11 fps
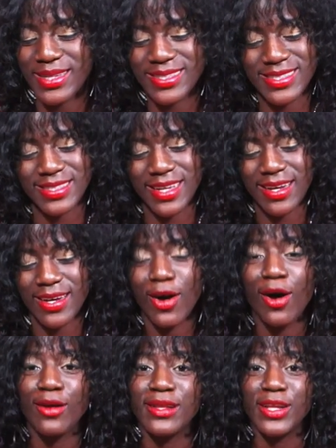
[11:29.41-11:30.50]
It's
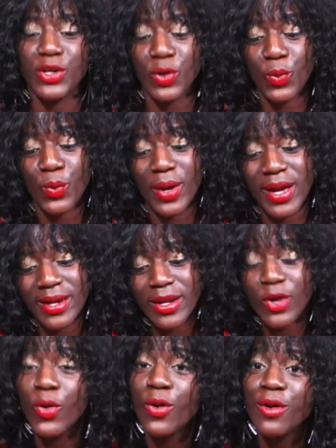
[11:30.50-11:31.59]
called Little Red
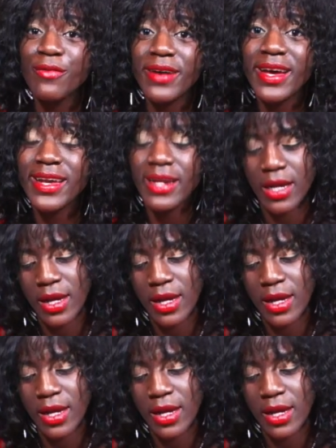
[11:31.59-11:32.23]
Corvette.